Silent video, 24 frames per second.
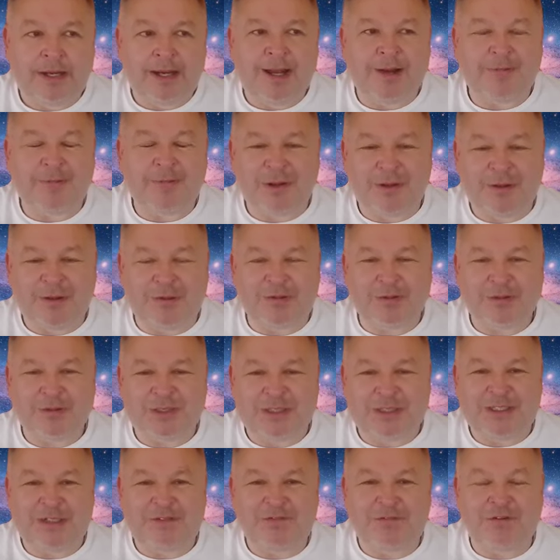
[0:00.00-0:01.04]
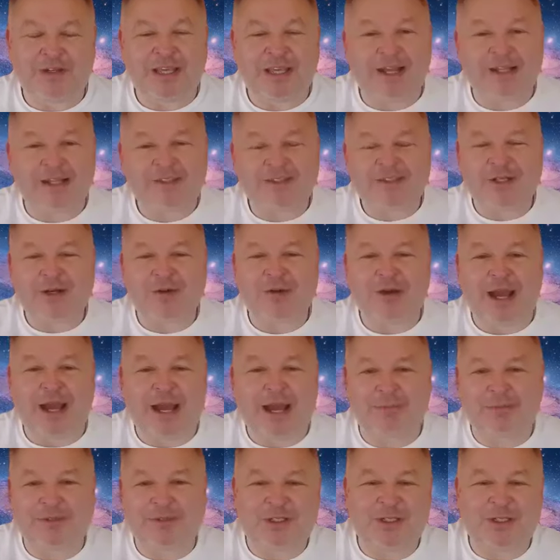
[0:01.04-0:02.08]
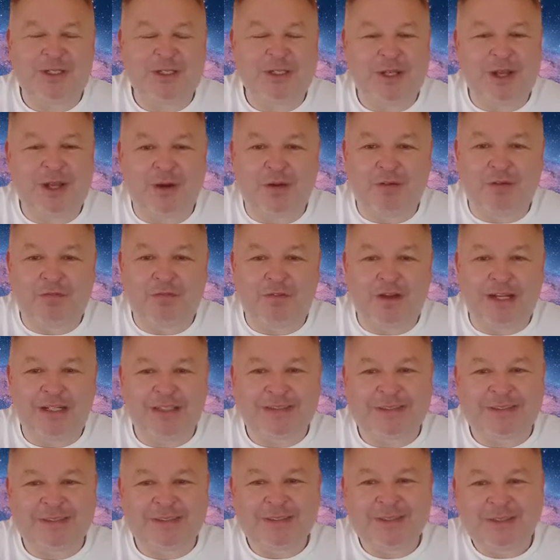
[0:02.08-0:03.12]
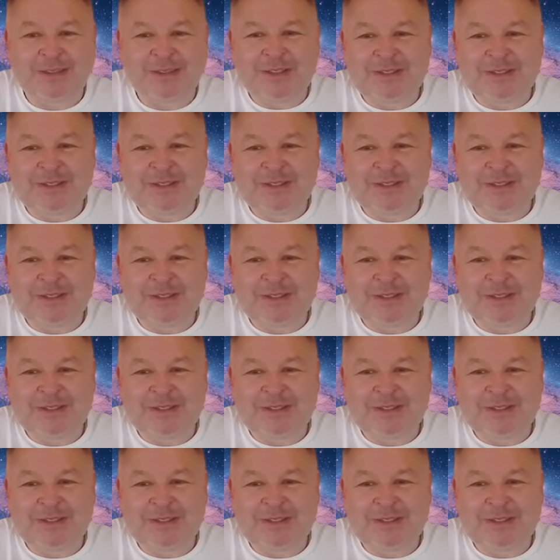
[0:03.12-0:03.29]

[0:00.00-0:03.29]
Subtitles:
But of course, I did forget. So absolutely no offense.